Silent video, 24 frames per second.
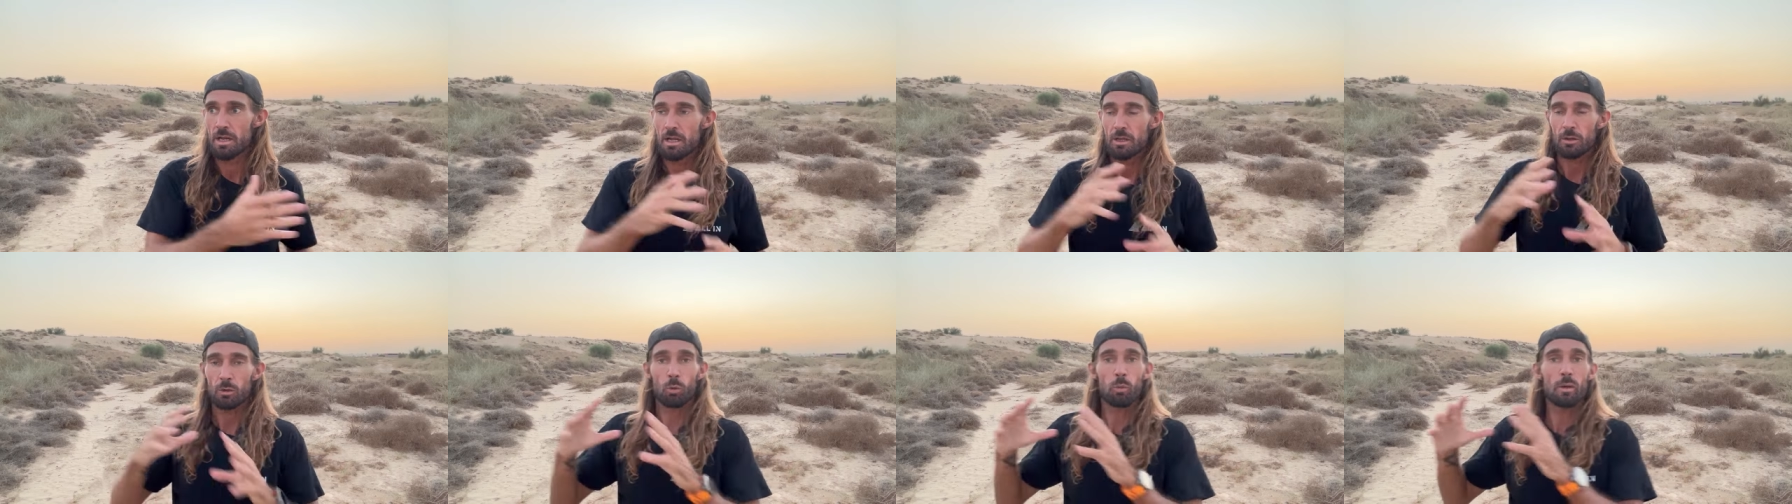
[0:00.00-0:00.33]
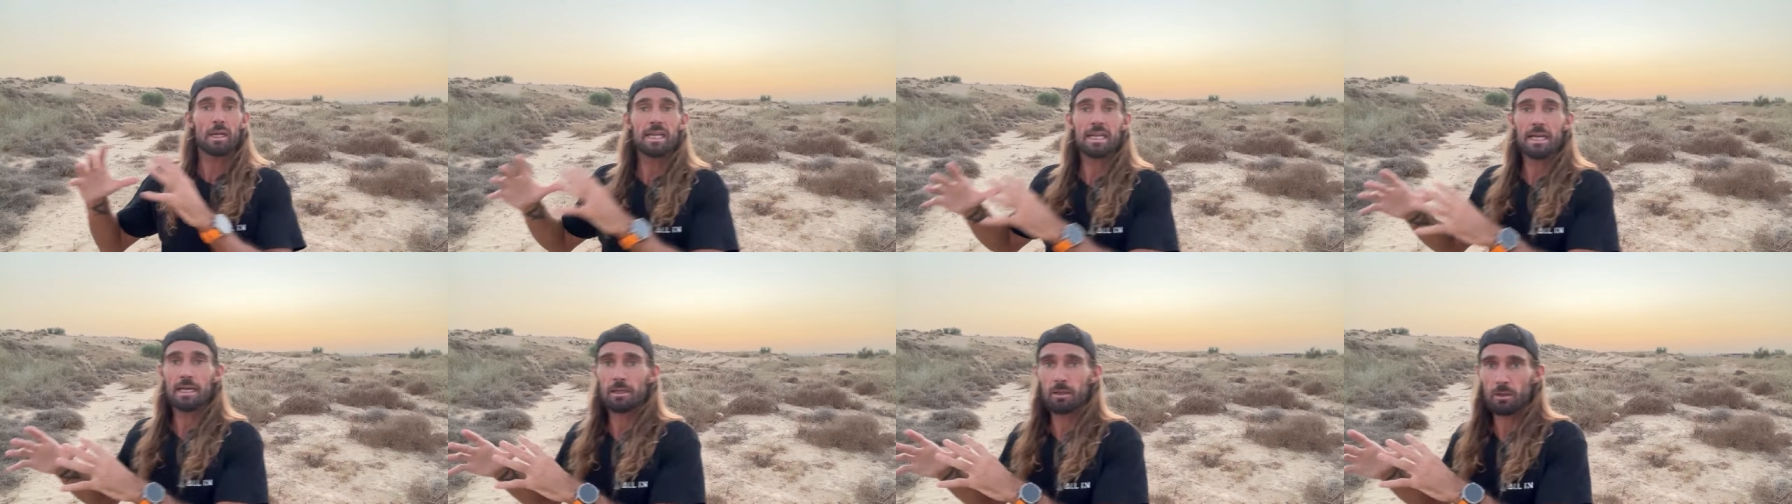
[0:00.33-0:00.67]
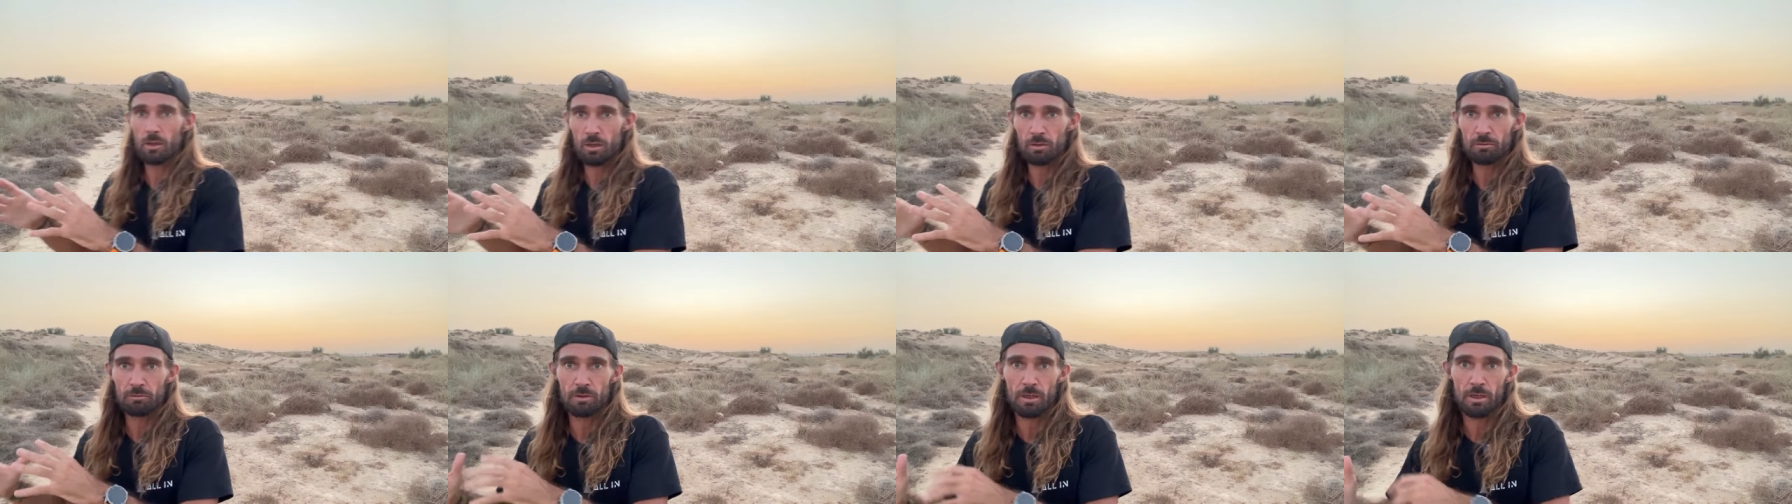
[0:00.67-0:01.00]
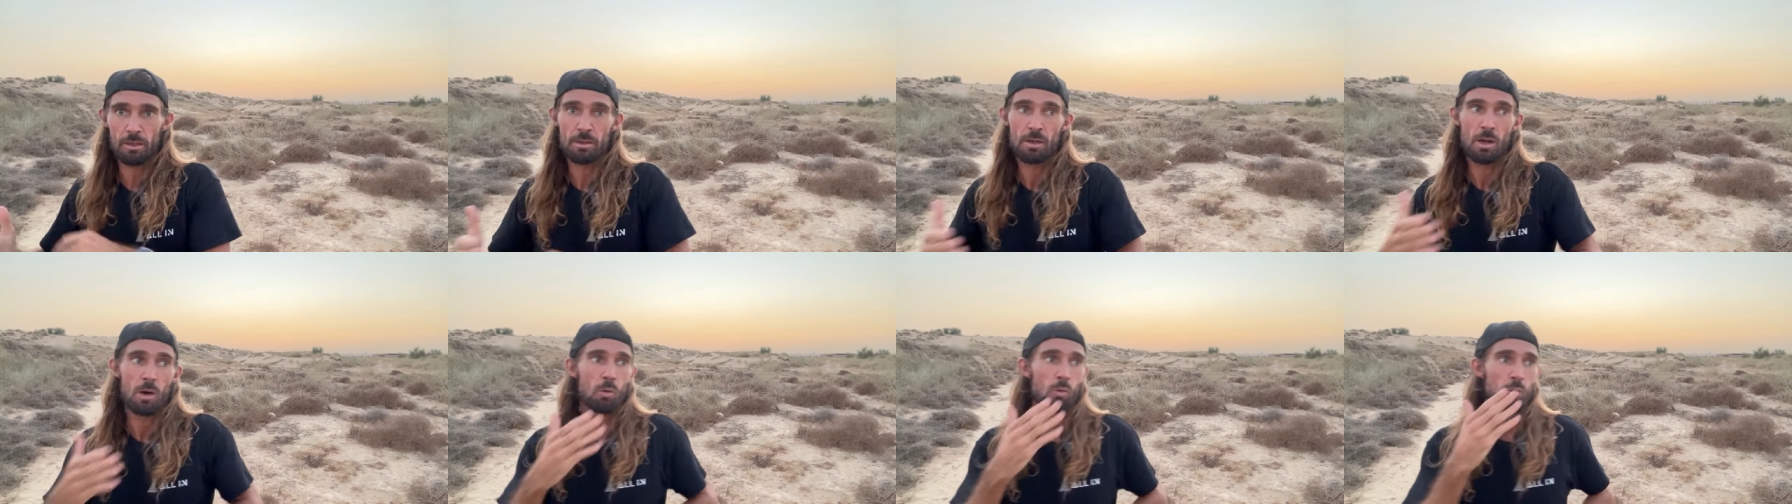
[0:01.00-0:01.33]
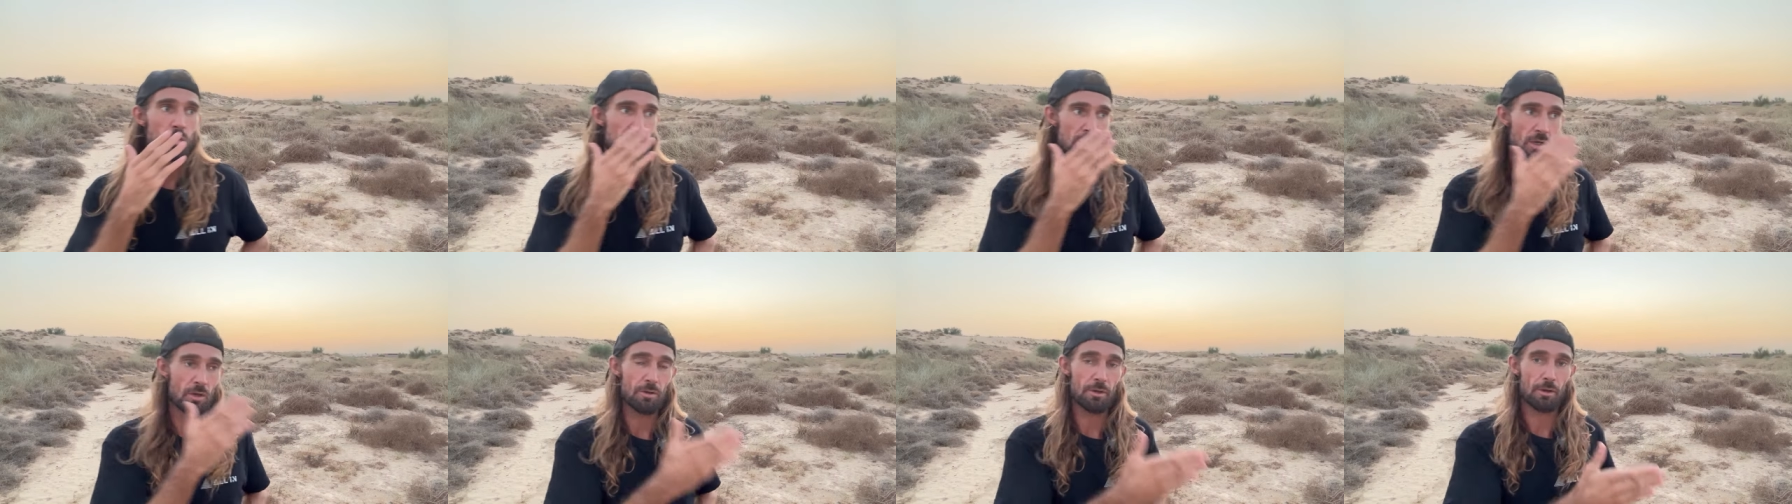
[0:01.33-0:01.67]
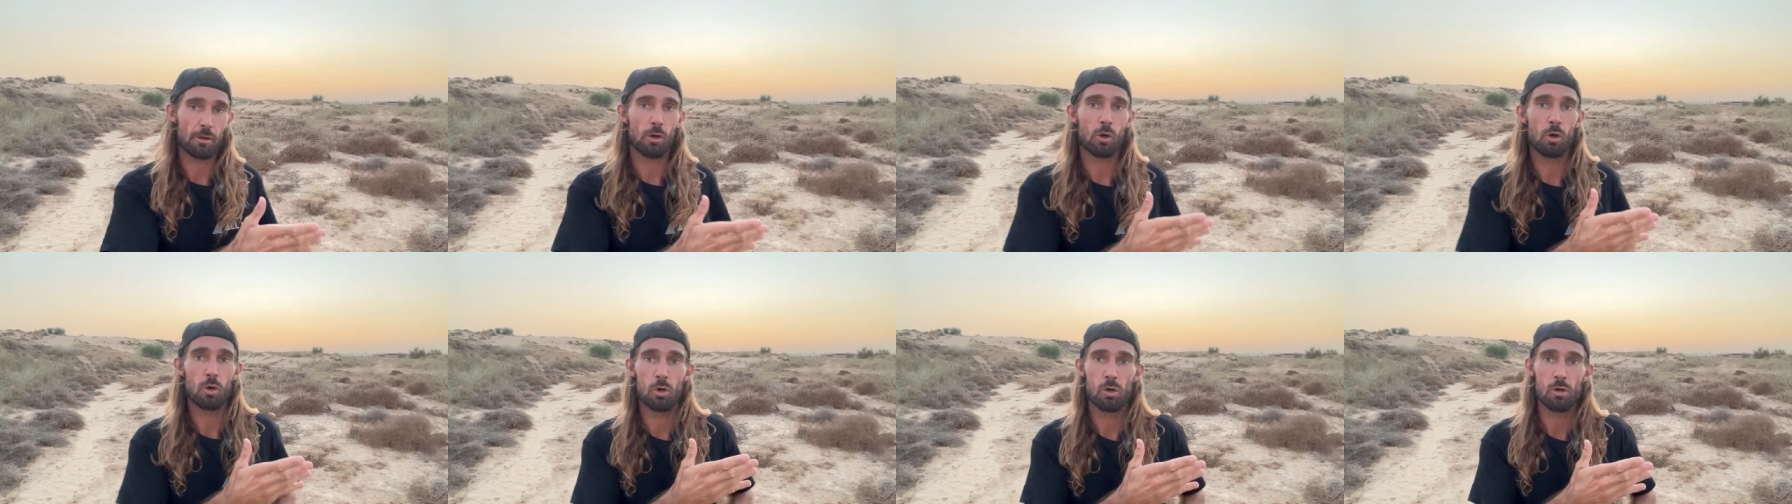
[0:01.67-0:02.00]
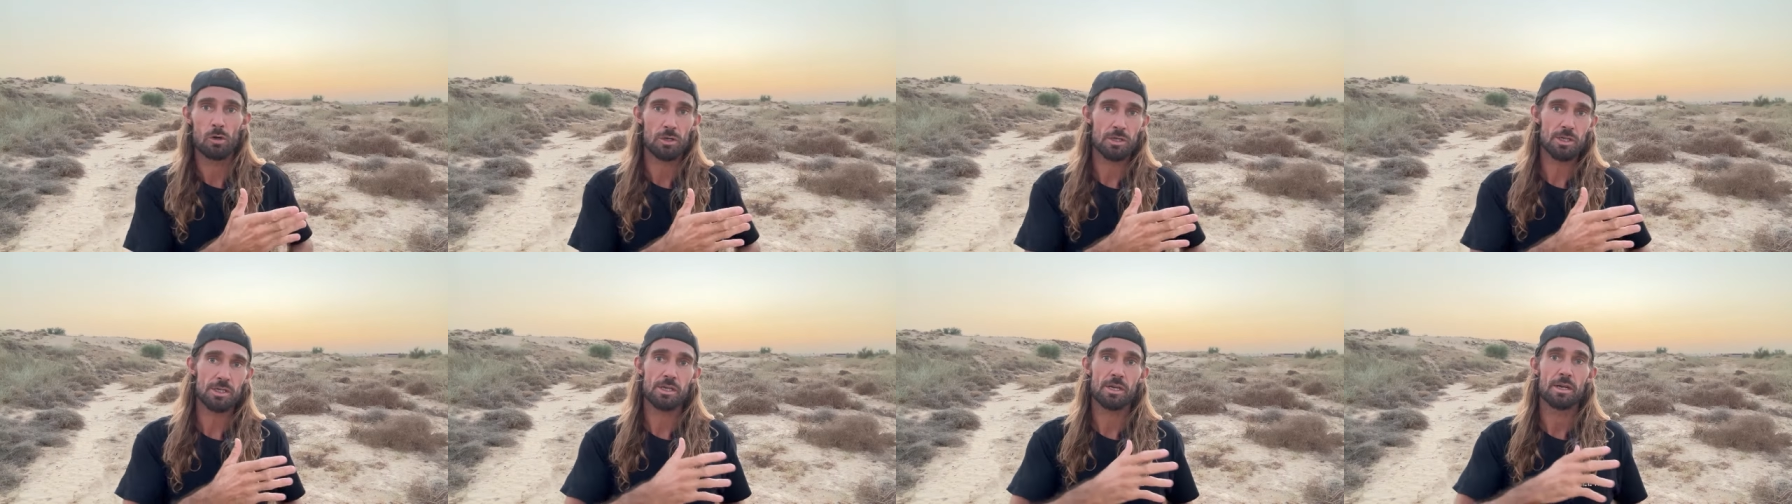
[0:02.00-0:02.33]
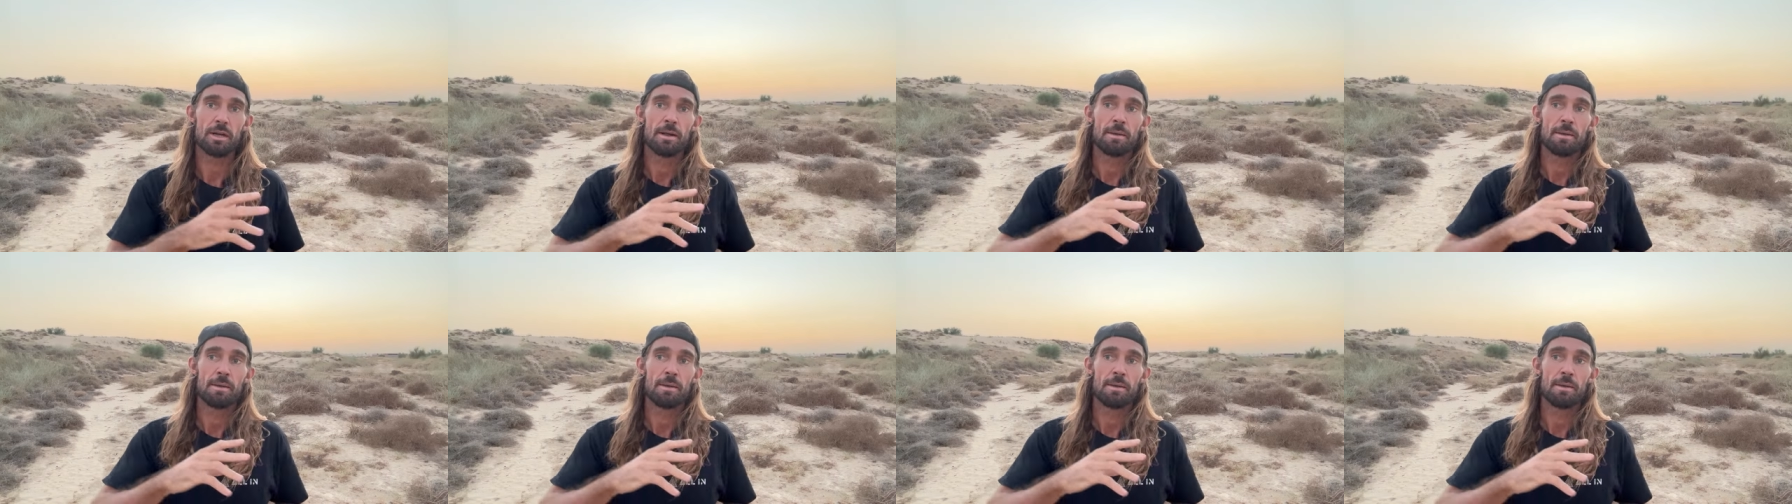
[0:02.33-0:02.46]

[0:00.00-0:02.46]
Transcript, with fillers: The weekend long run was on the course.